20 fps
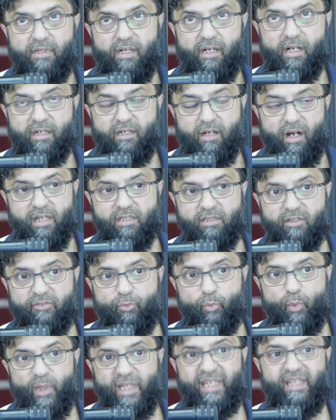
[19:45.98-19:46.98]
a kind of
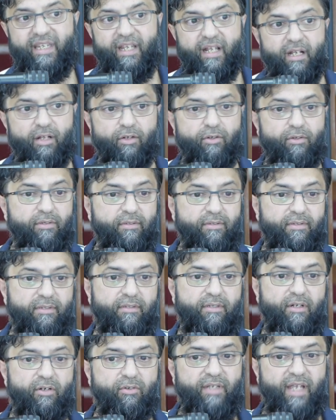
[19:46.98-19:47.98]
weak yellow.
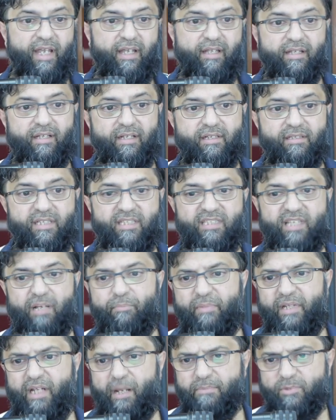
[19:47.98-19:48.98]
Okay, the
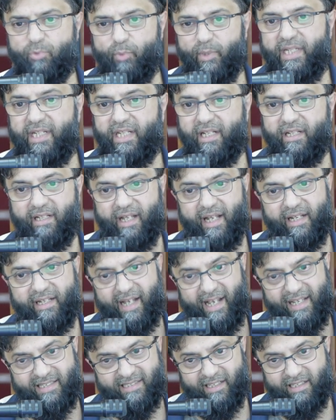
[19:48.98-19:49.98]
sun becomes weakened and it
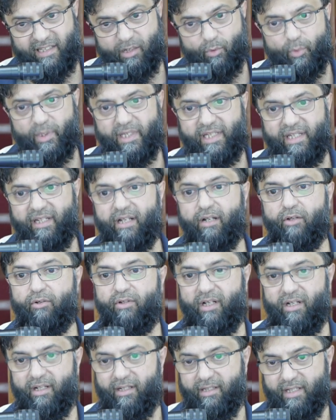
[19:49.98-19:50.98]
has like a weak yellow
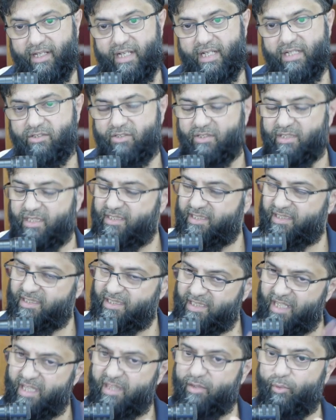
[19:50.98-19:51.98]
color. So this is
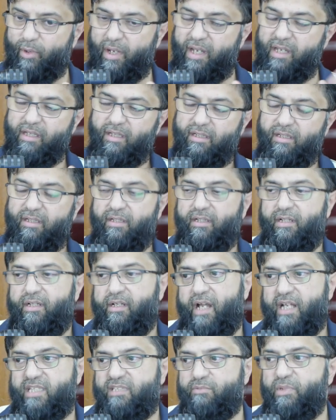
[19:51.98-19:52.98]
another way,
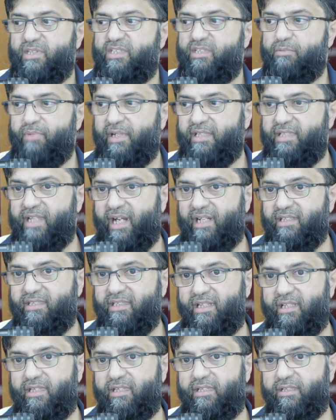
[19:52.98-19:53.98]
as mentioned by the
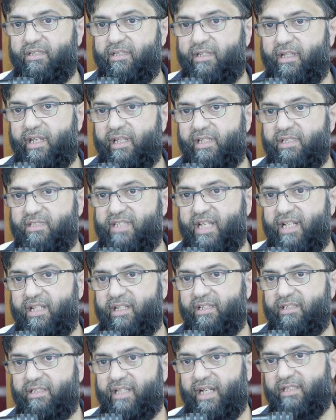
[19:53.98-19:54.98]
hadith, in
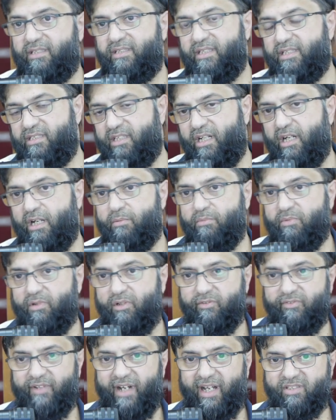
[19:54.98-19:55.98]
telling that the time
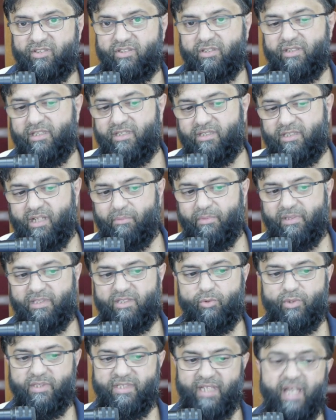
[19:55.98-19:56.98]
of Asr is coming
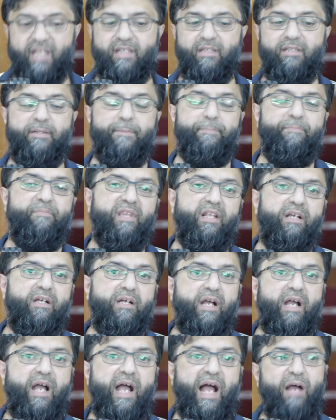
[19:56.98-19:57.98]
to its end.
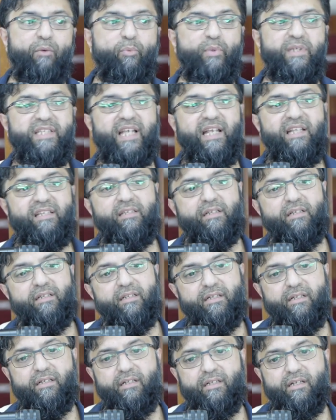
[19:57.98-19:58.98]
And we said
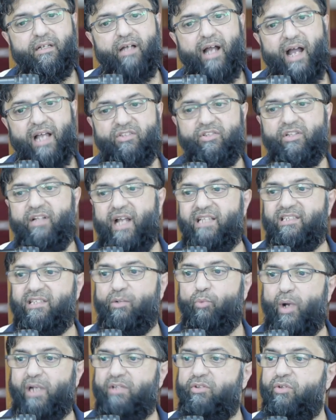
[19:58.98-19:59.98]
Asr has a
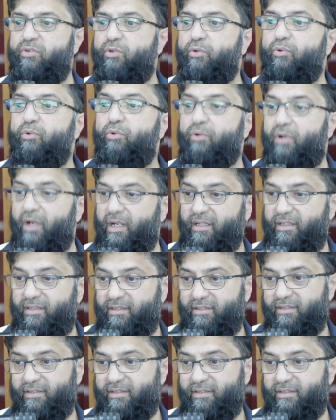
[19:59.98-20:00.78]
waqt durura.